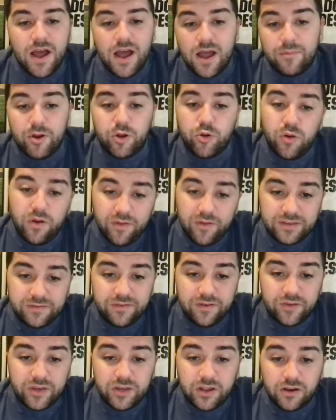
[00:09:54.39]
equivalent
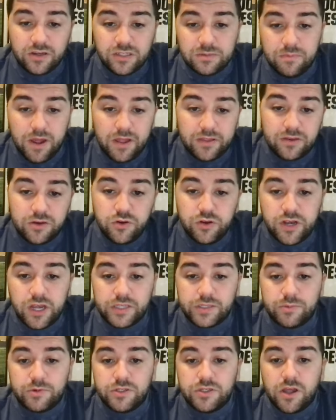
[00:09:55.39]
to $15 a month. New
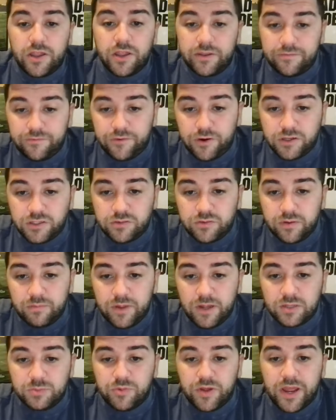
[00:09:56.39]
customers on the first 3
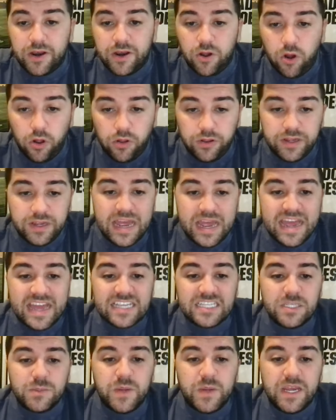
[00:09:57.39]
months plan only.
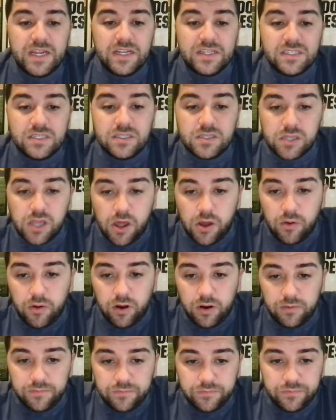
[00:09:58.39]
Speeds
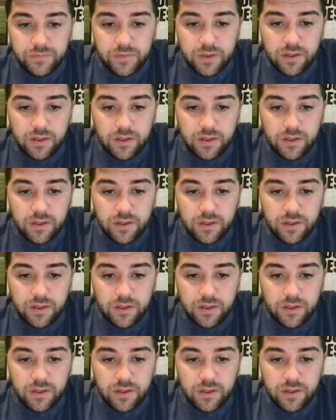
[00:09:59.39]
slower